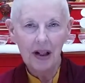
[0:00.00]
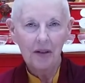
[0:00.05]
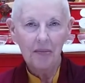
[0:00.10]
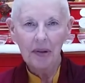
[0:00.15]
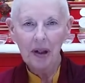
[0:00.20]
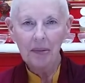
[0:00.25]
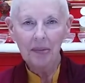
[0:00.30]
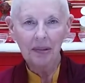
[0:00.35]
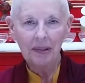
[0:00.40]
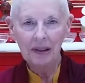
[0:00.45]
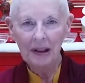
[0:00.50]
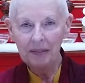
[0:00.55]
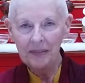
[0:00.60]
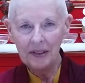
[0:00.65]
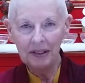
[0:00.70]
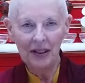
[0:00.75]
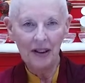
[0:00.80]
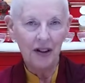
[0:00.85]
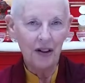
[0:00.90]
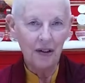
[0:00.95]
people live
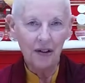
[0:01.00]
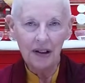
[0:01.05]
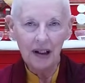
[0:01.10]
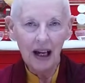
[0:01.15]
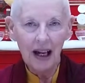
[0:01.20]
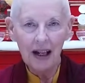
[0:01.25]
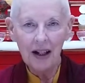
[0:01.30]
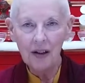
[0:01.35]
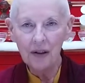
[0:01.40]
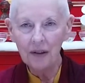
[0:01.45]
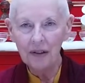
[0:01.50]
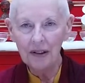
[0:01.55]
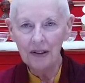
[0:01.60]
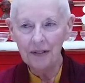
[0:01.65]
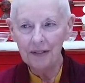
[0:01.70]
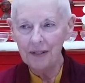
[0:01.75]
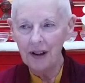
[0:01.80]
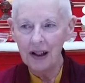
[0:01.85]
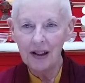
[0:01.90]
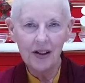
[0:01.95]
in the UK or in
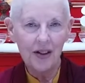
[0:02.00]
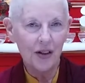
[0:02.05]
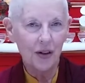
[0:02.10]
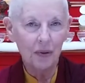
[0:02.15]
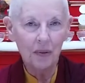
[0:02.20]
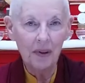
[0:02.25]
France or